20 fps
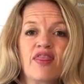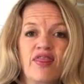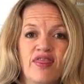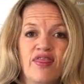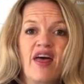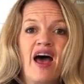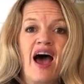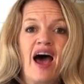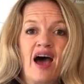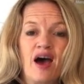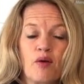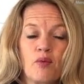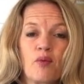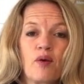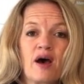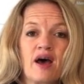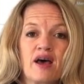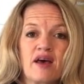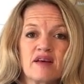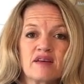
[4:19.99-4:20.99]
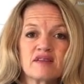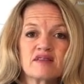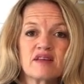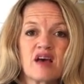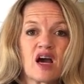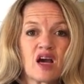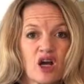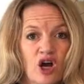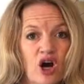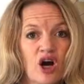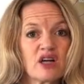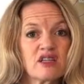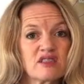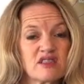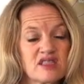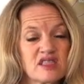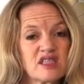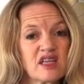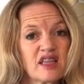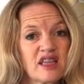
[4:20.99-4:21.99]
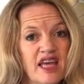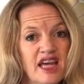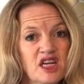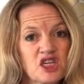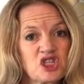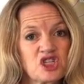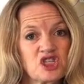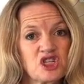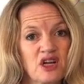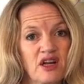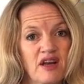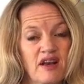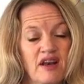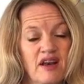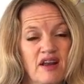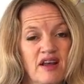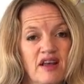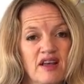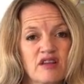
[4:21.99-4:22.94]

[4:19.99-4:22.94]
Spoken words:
That was a constellation.